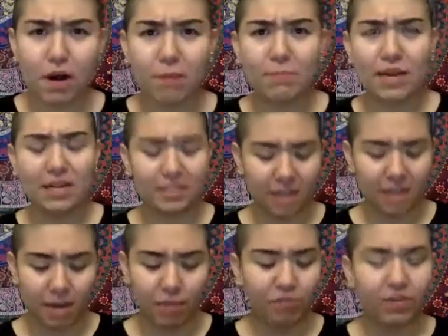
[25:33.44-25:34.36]
Anytime.
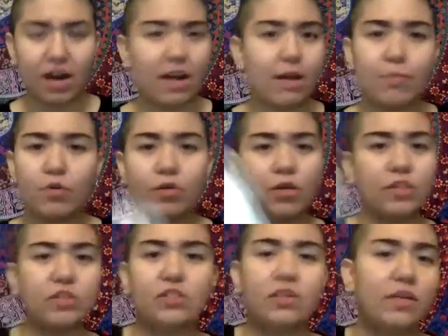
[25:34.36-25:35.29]
If you got any more
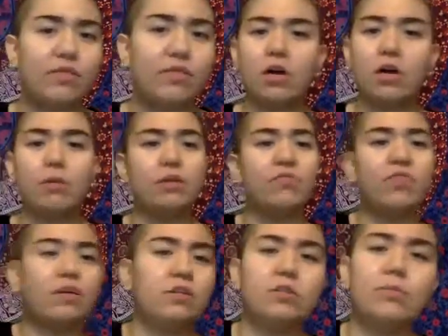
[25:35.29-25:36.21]
questions, you can even call me
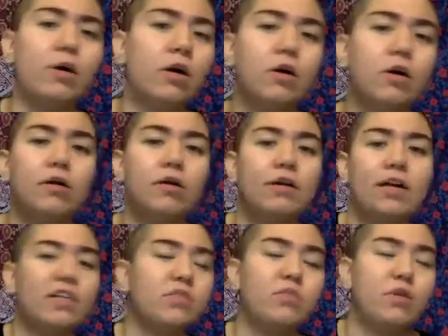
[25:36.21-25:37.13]
fucking tomorrow or
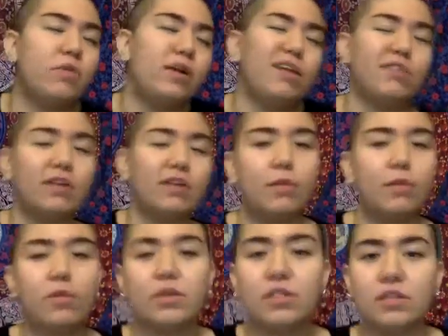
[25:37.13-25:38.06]
next week, whenever. I'm
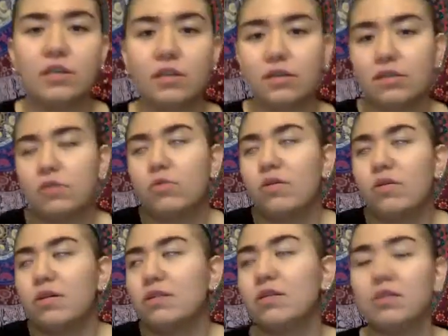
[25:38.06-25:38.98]
always here. It's
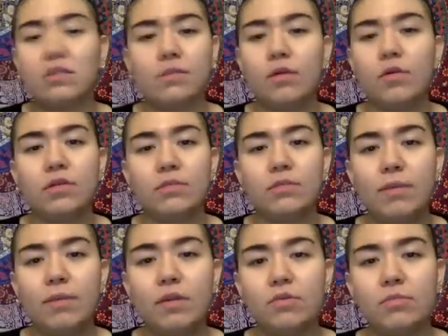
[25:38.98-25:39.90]
quarantine, so I'm always in my
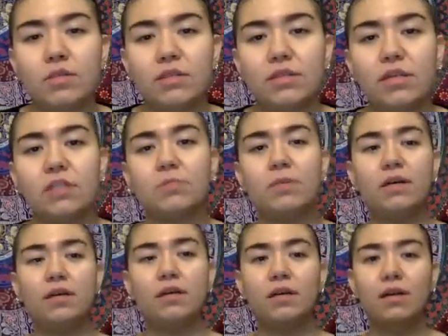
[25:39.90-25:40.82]
bedroom these days.
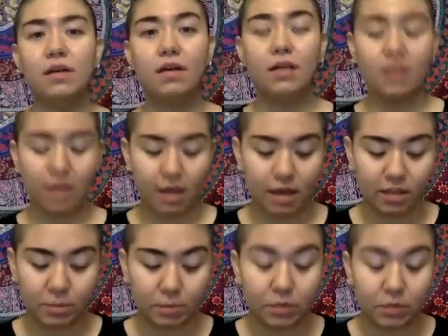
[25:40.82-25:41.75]
But
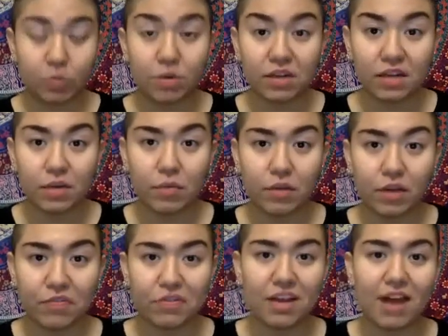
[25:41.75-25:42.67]
it's been really
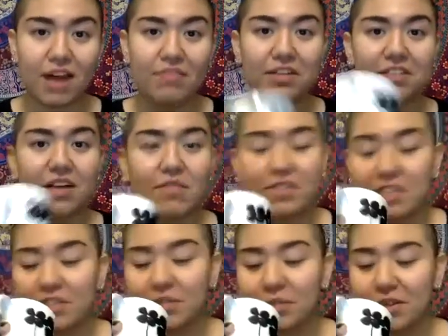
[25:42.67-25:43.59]
lovely having this
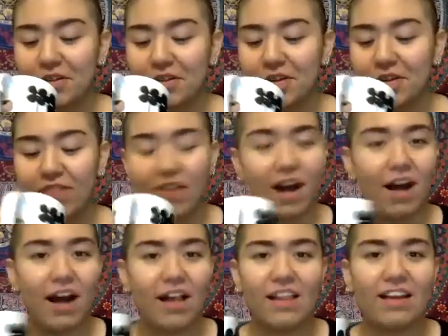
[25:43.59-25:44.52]
conversation with you, and
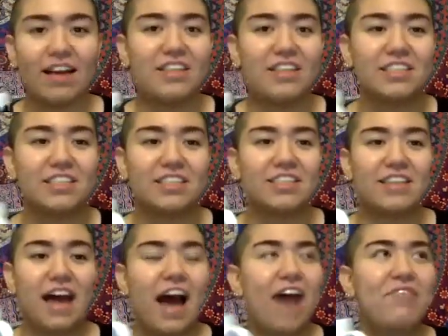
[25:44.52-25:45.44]
I just
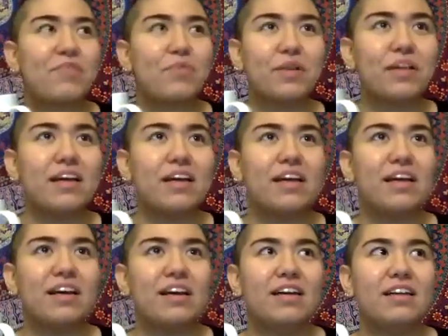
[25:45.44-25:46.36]
haven't really
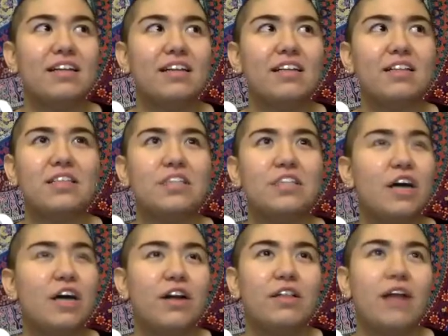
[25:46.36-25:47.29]

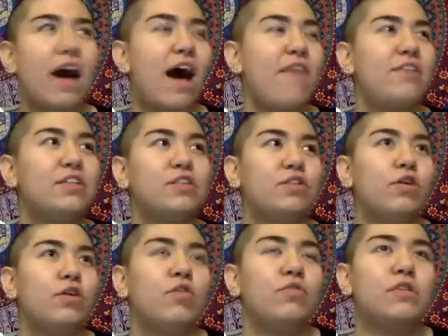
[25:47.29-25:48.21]
I haven't
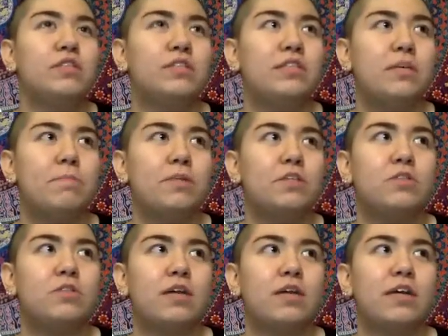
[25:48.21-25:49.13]
dove this deep into like